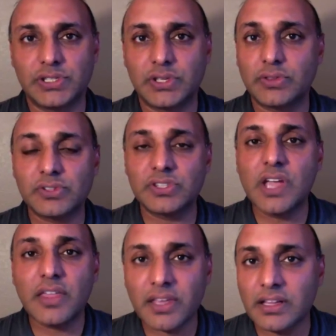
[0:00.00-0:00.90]
So there's
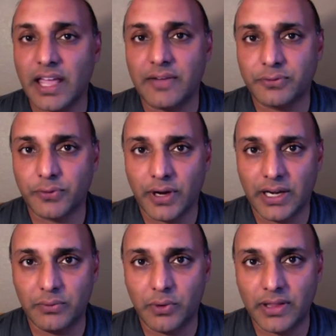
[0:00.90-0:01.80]
nothing left for
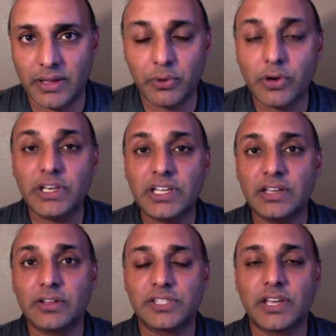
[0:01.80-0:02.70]
anyone, that we're going to
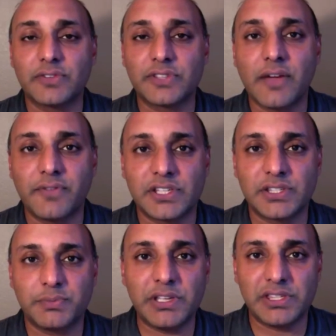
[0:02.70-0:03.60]
kill ourselves off as a
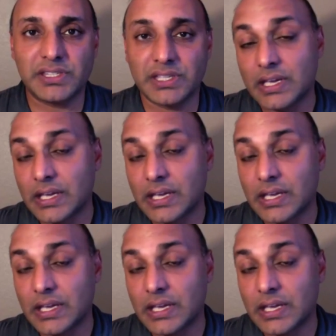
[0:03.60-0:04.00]
species.